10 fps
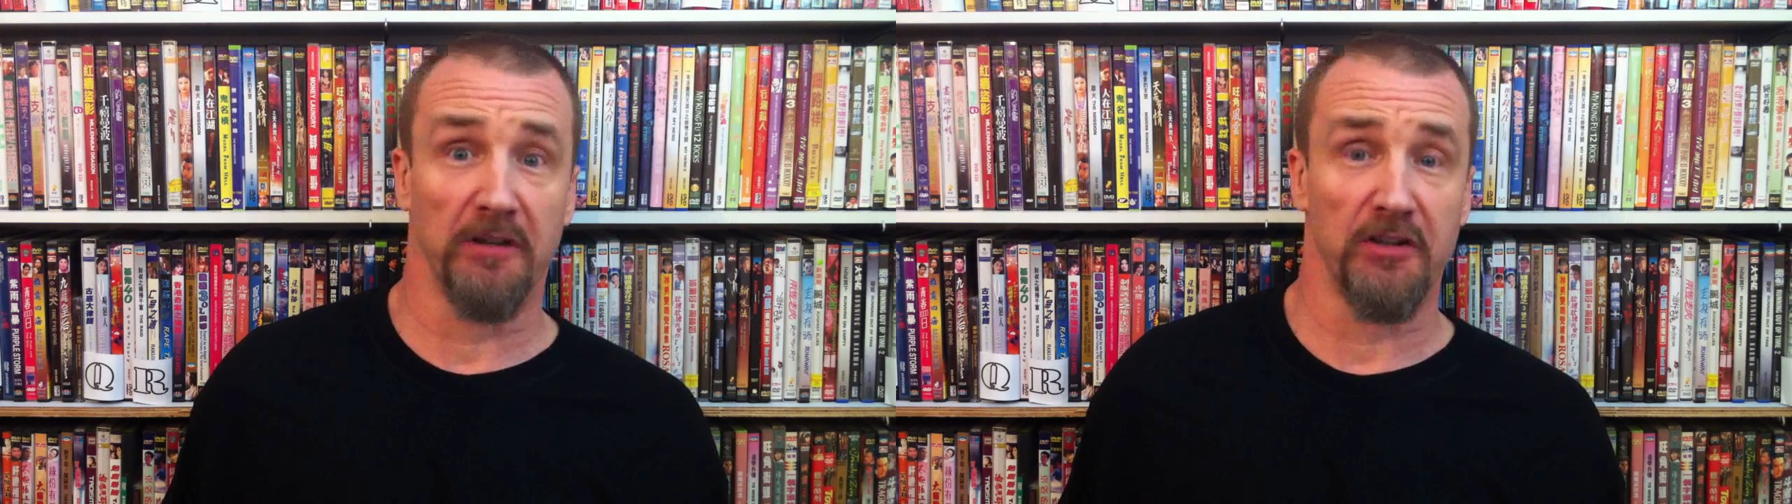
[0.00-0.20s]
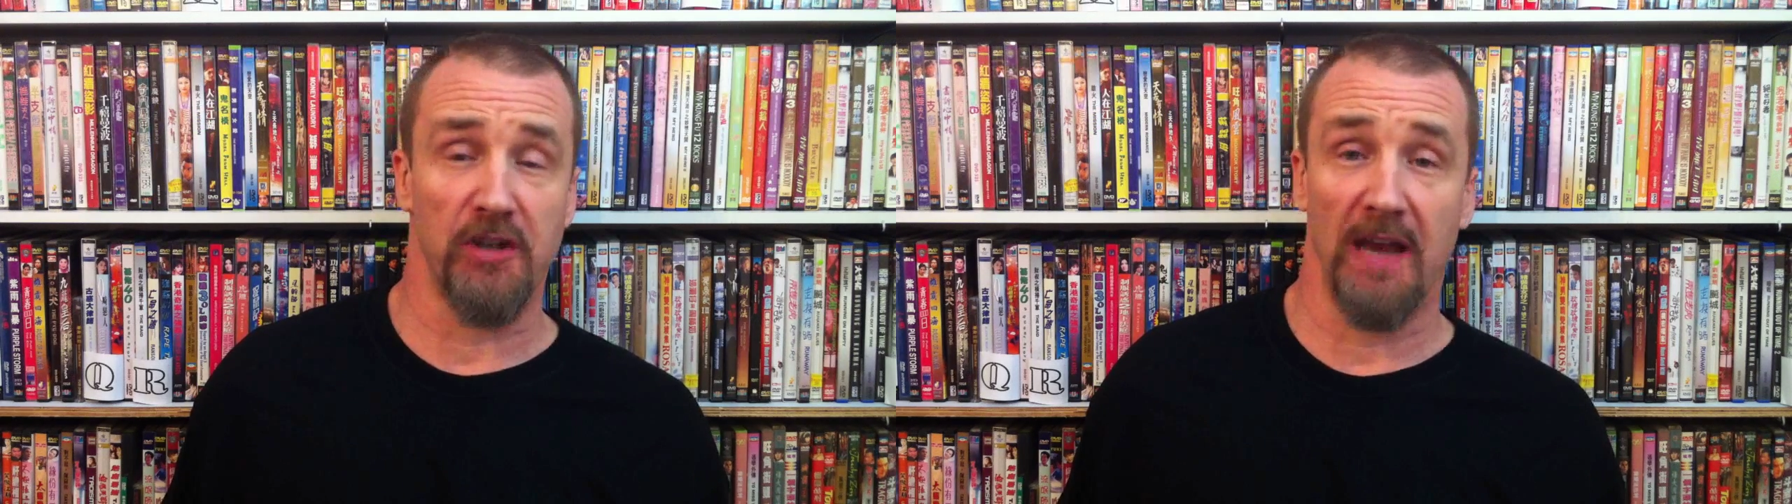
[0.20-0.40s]

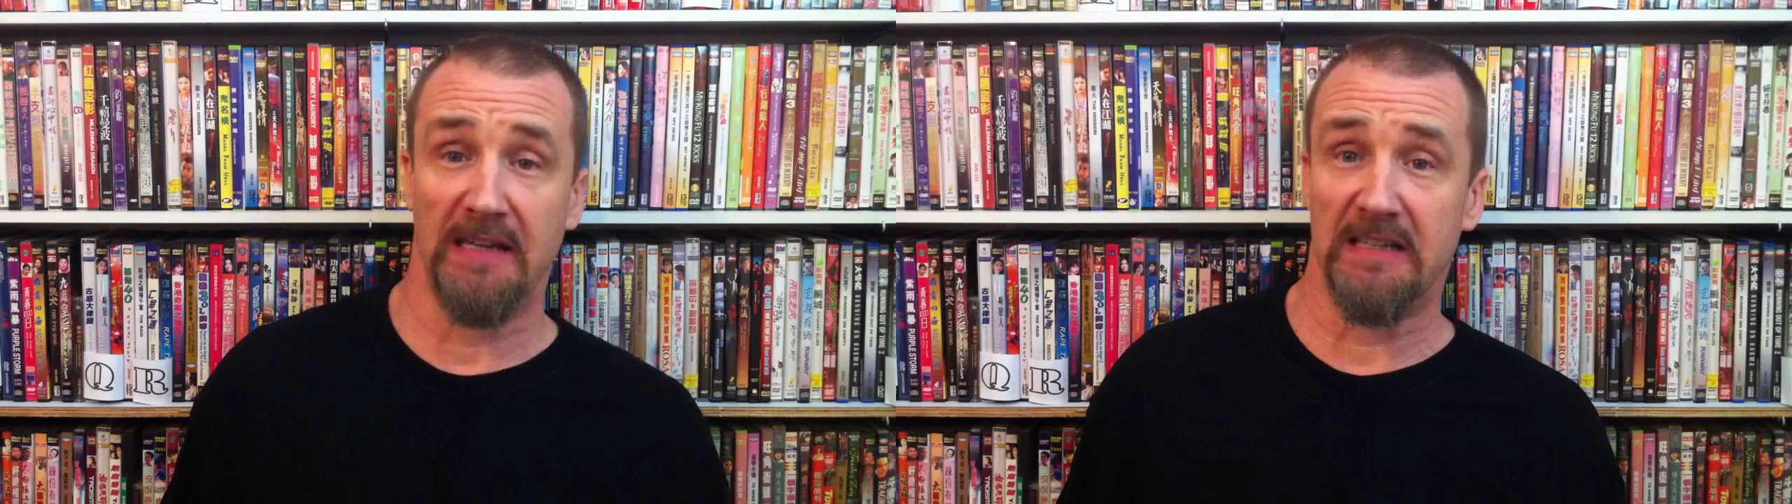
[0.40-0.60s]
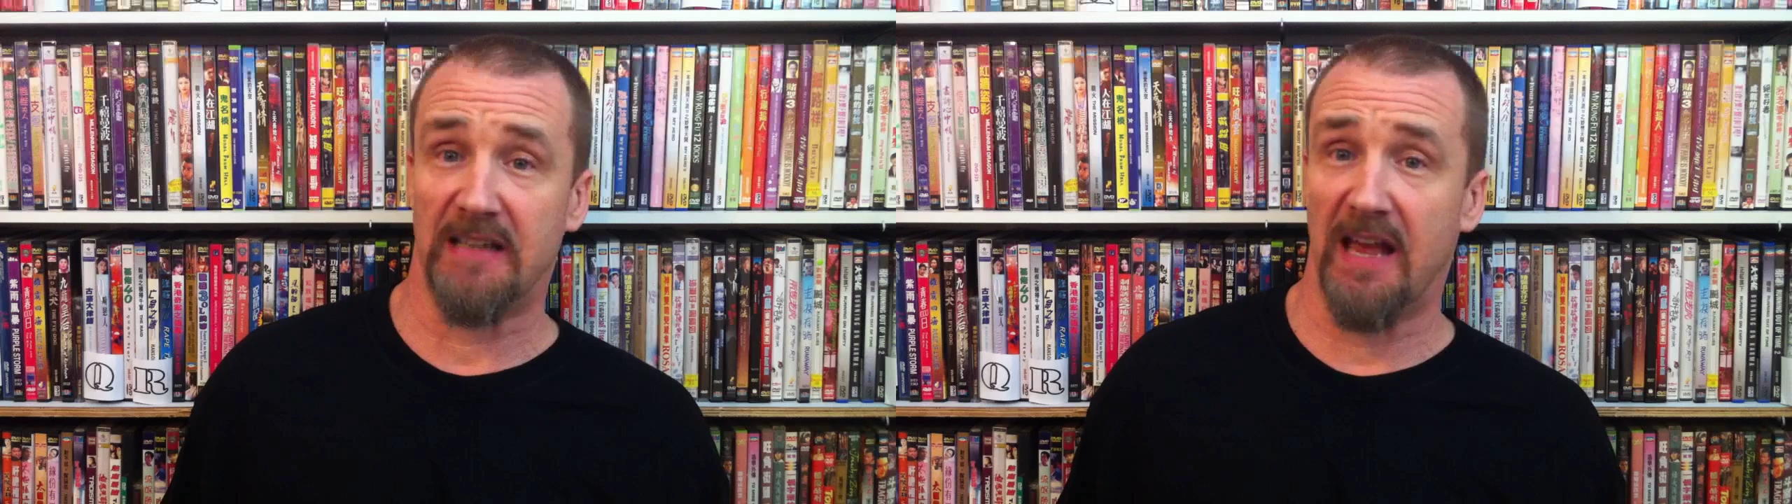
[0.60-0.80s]
the
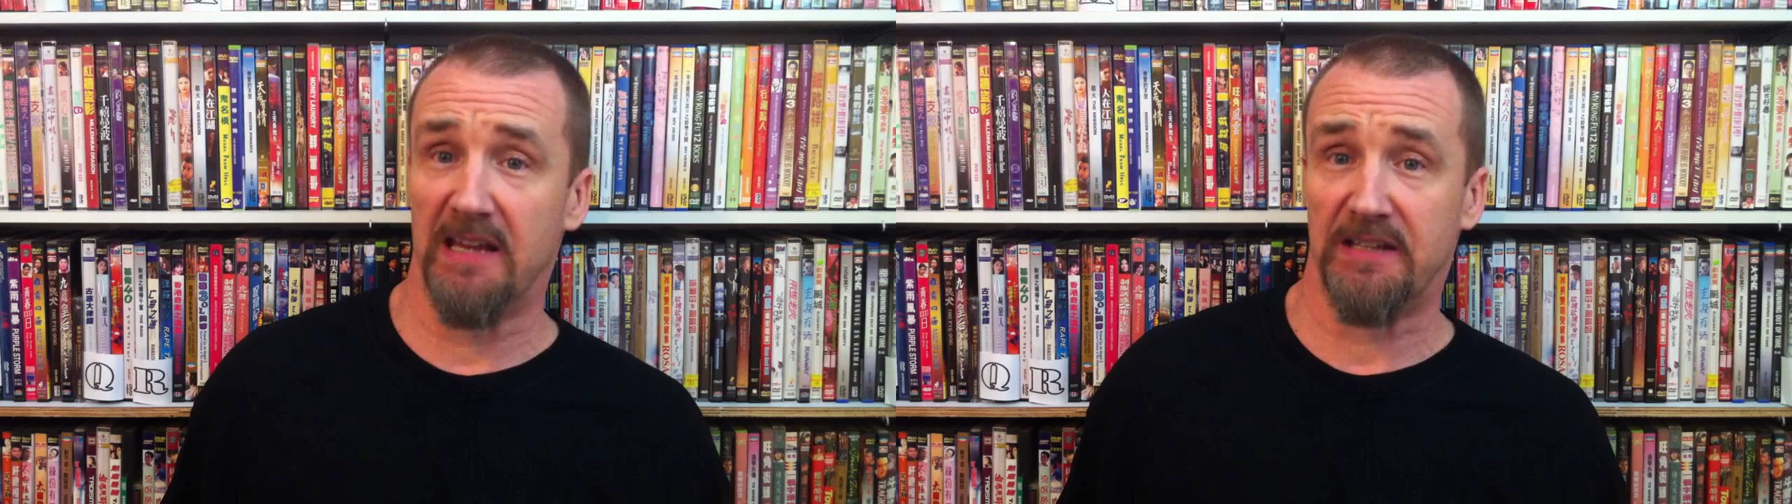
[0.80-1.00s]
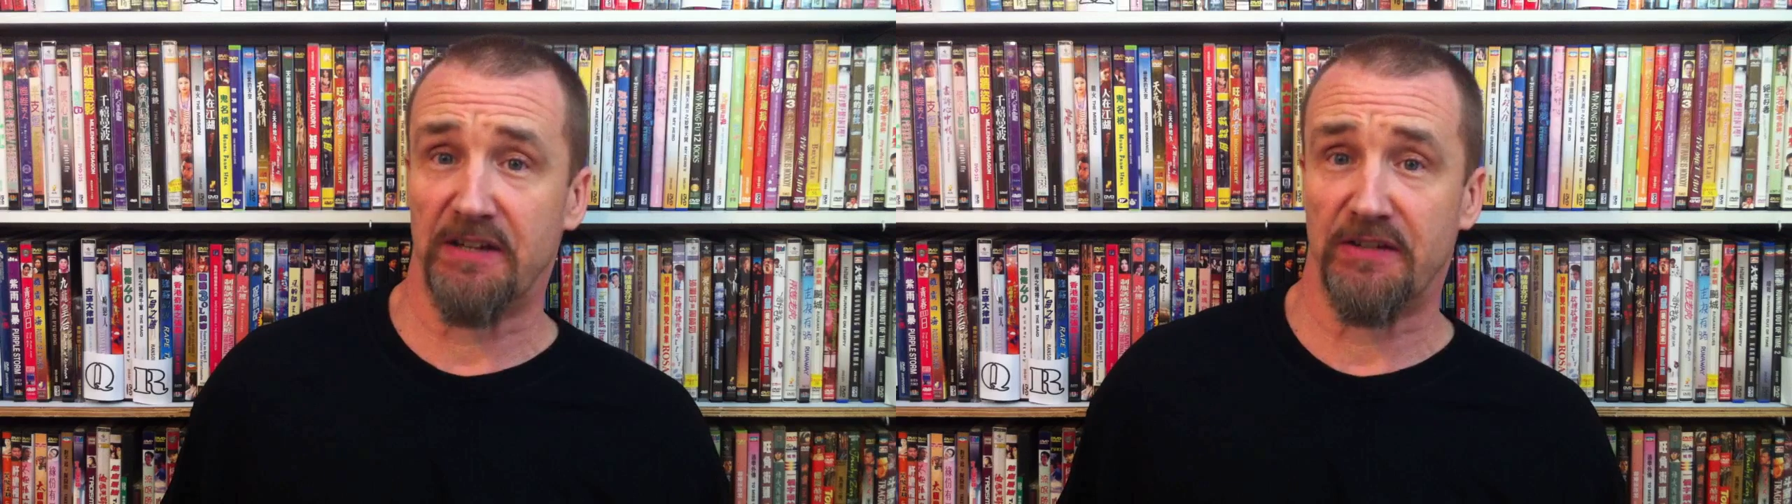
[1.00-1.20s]
Chinese
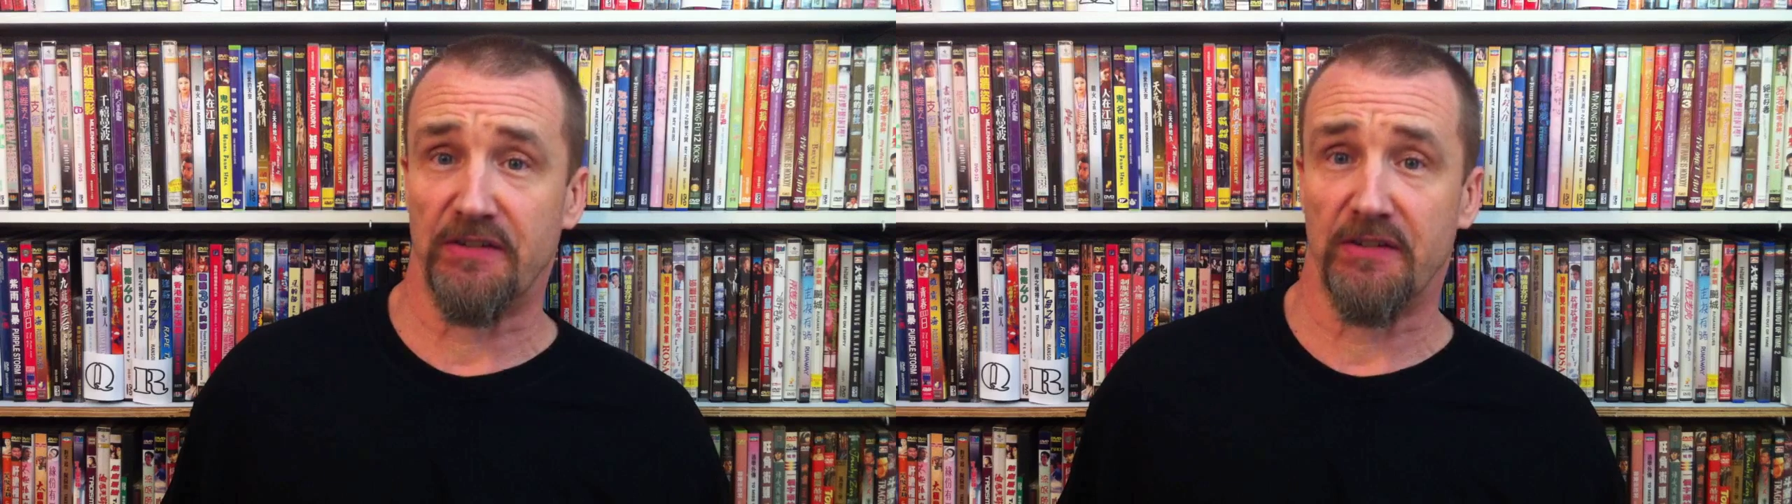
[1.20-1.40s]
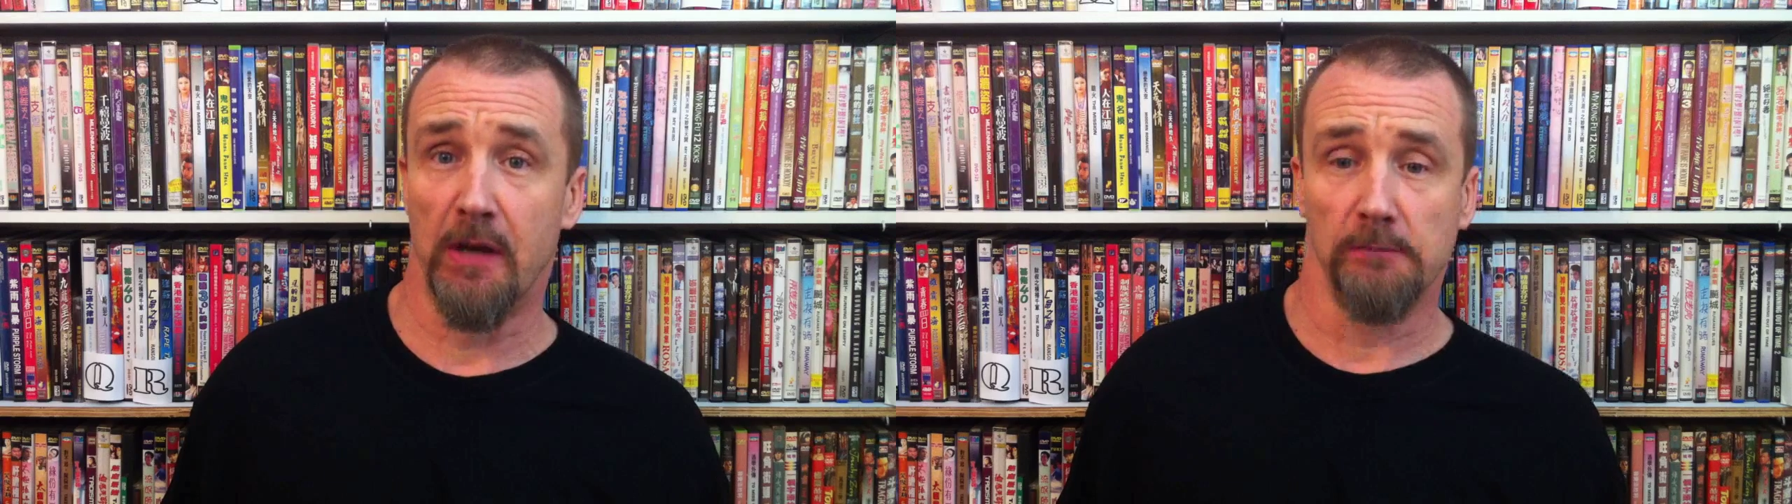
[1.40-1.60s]
scientists